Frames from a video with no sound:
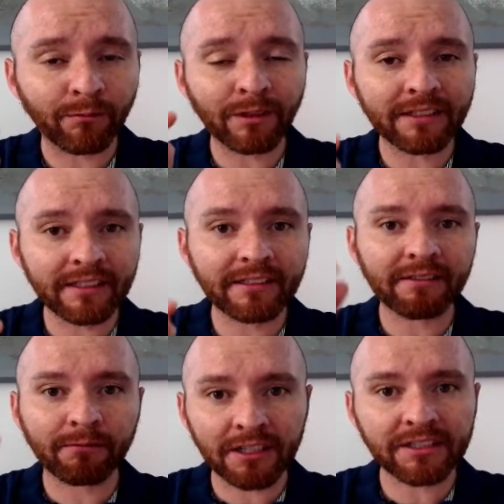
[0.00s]
What
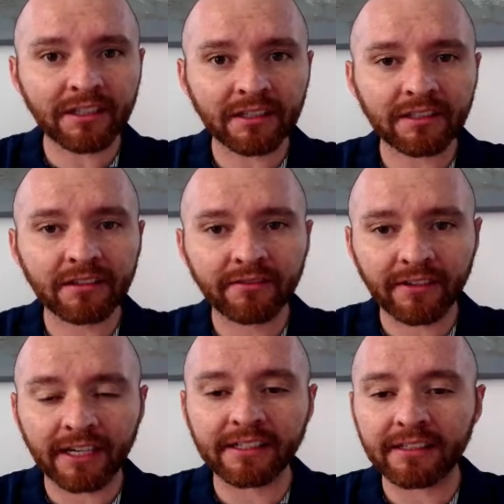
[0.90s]
did Rutchick
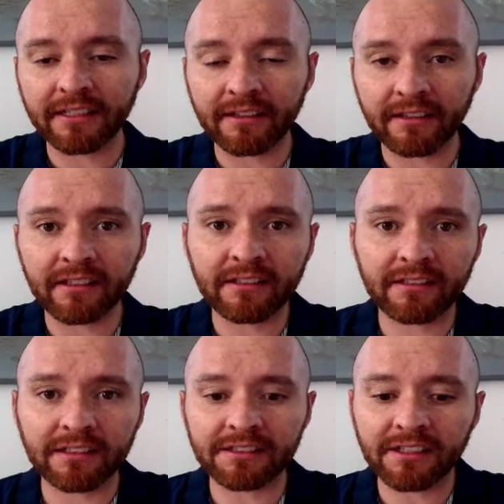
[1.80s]
find in
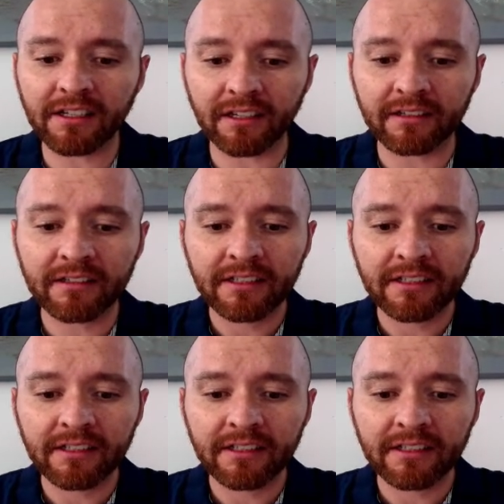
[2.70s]
his study?